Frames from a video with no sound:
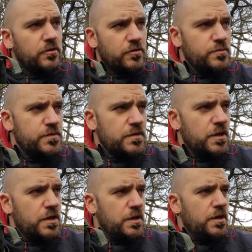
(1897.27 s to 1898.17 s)
groups,
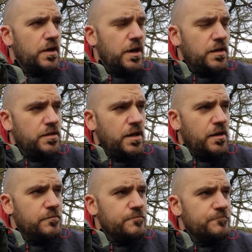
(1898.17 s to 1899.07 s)

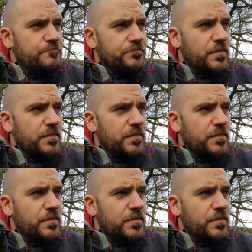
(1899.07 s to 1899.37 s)
and